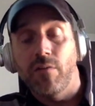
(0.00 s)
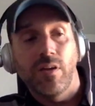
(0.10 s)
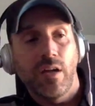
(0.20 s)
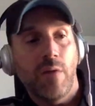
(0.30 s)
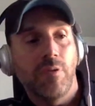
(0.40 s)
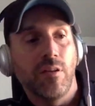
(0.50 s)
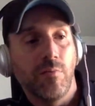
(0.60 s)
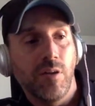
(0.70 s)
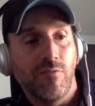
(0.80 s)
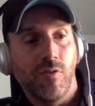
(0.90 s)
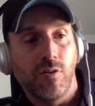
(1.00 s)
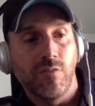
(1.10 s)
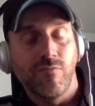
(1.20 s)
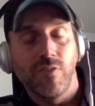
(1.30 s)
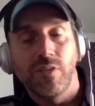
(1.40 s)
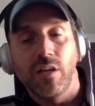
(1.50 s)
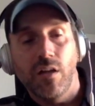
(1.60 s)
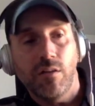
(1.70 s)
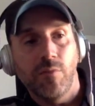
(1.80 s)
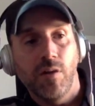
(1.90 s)
If it happens to be a Fortune fifty
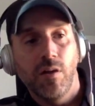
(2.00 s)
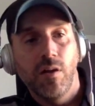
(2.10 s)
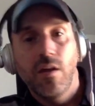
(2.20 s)
customer,